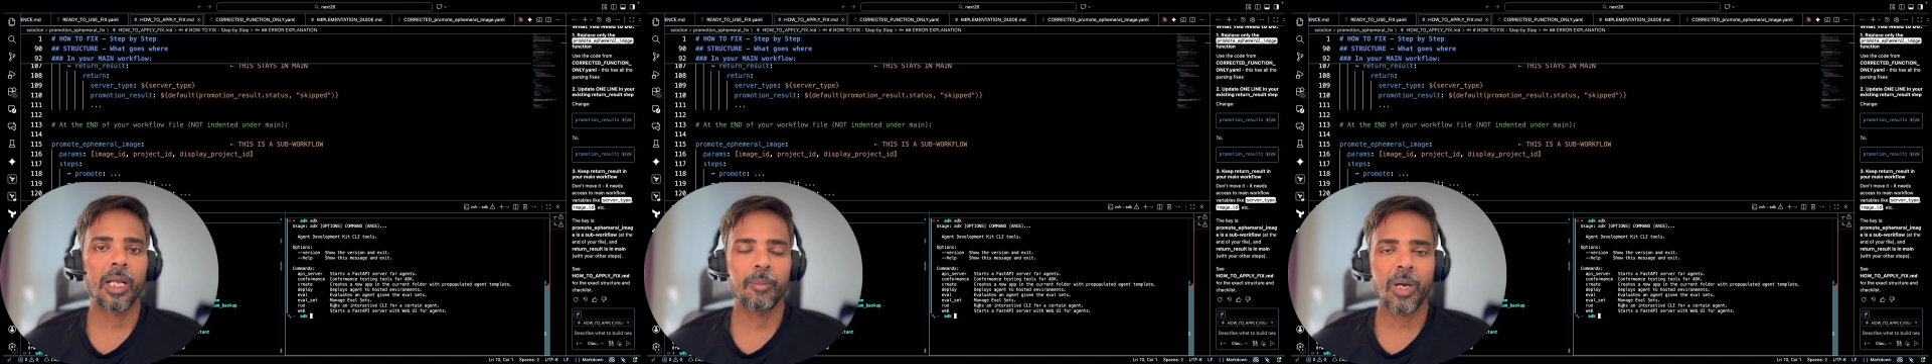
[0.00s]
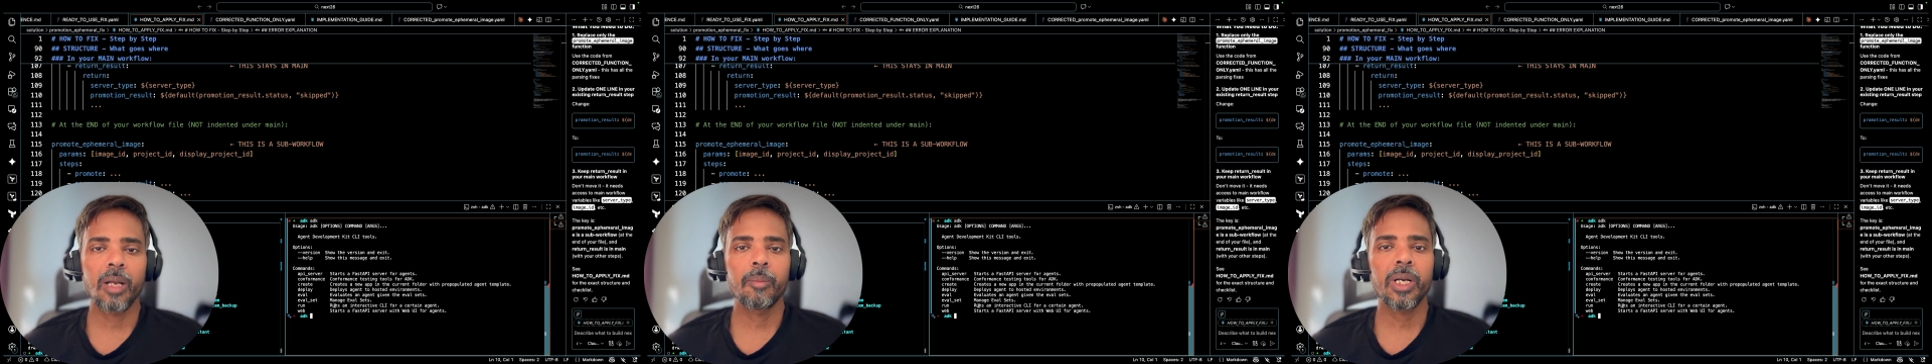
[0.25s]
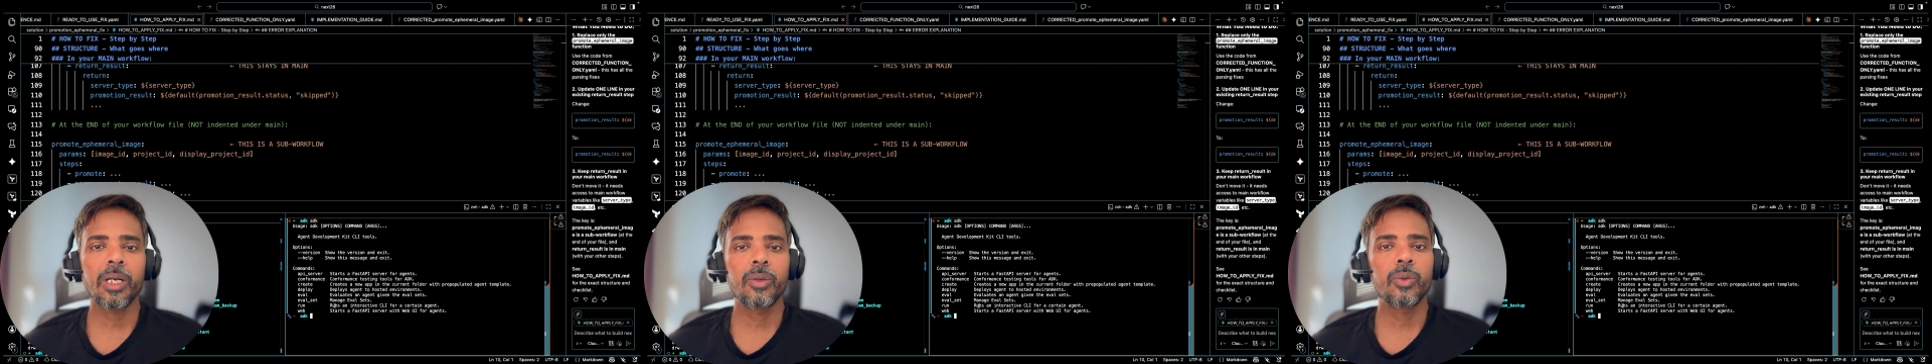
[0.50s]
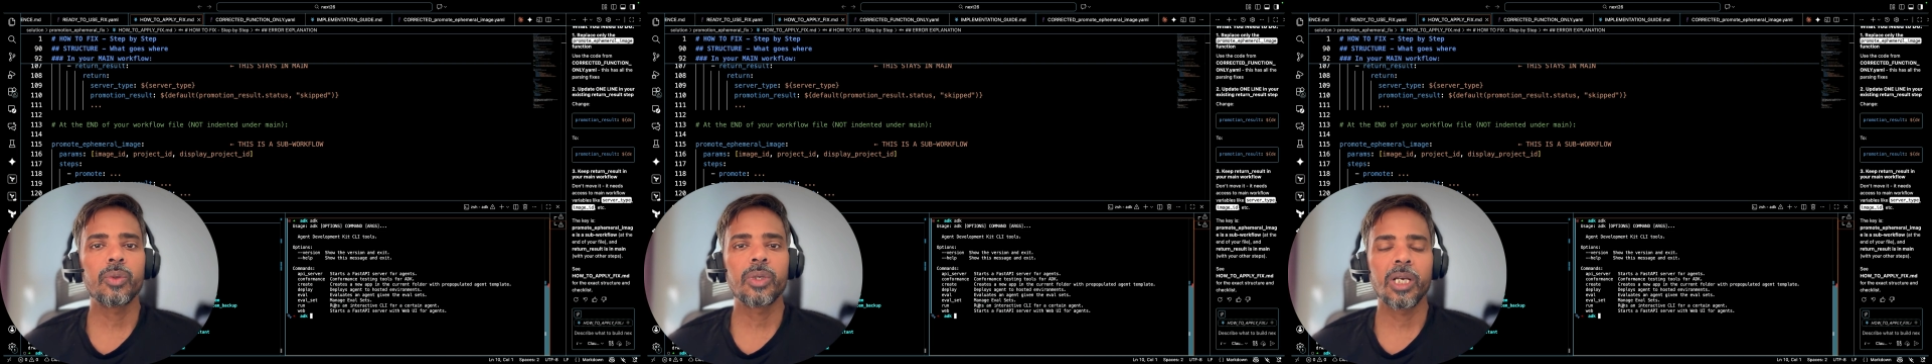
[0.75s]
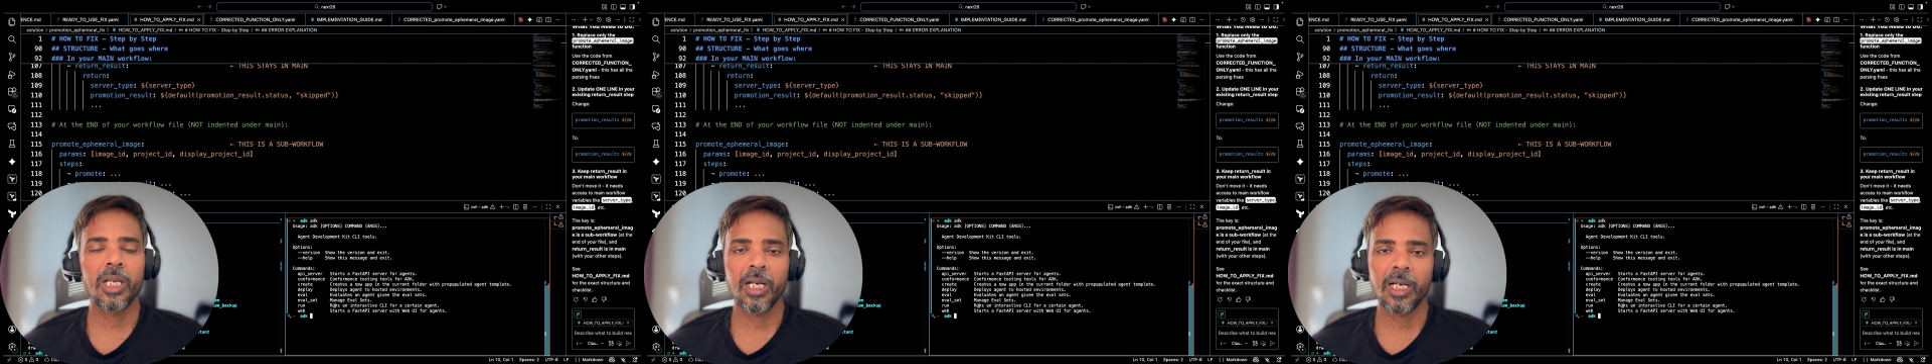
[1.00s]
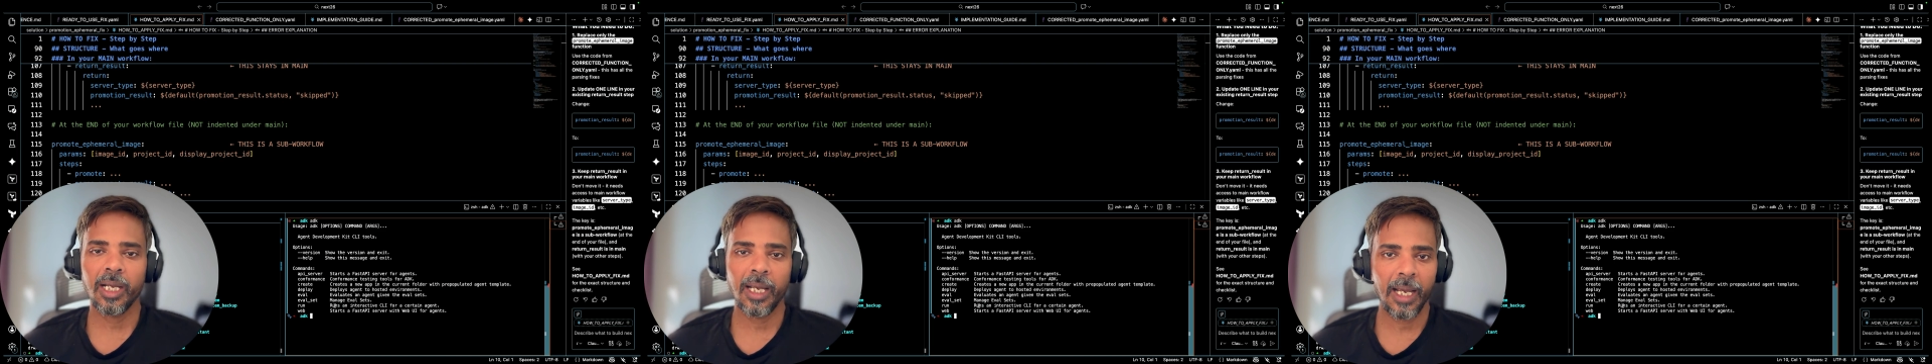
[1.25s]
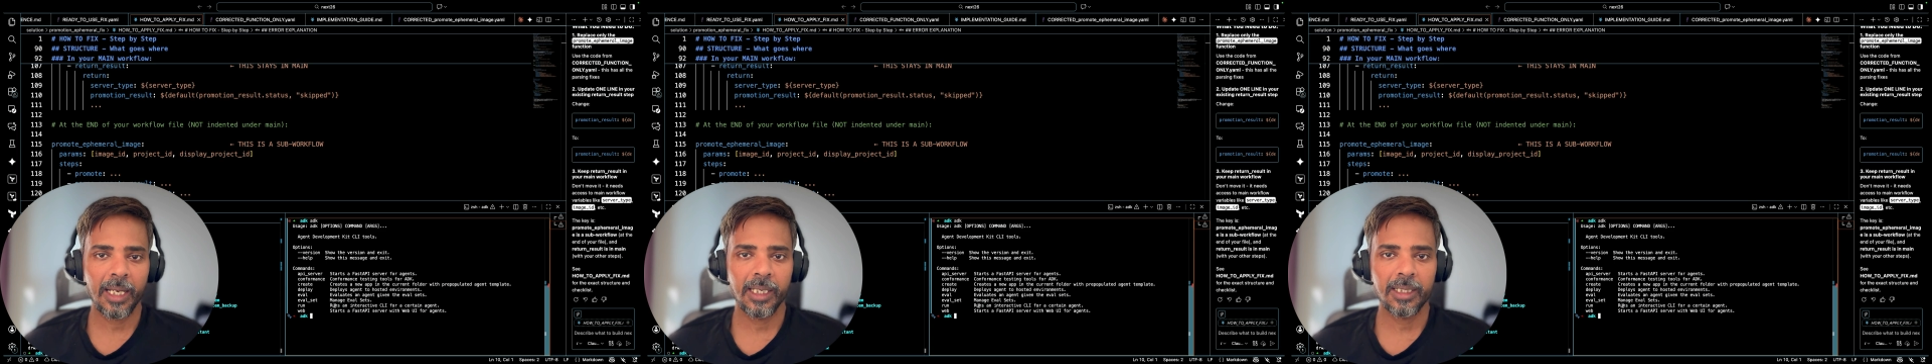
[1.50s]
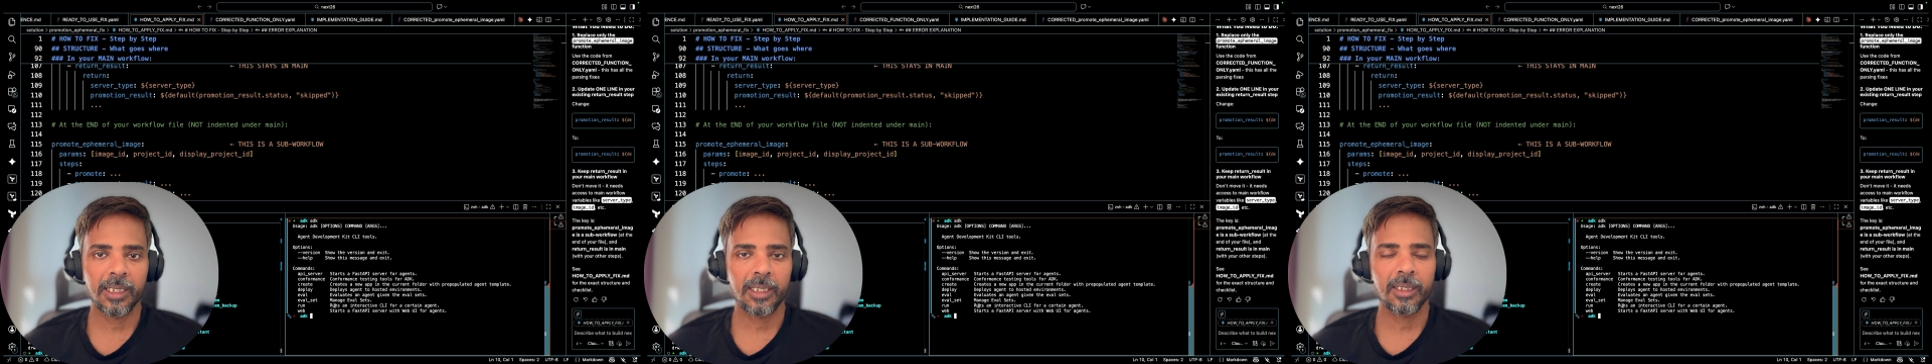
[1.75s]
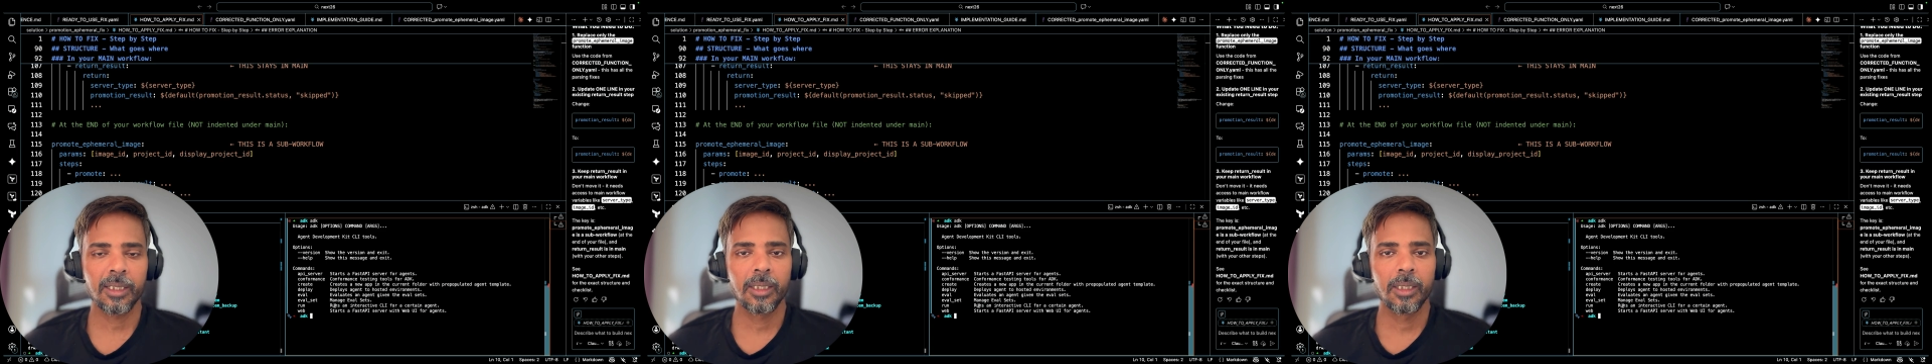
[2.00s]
environment to create AI agent.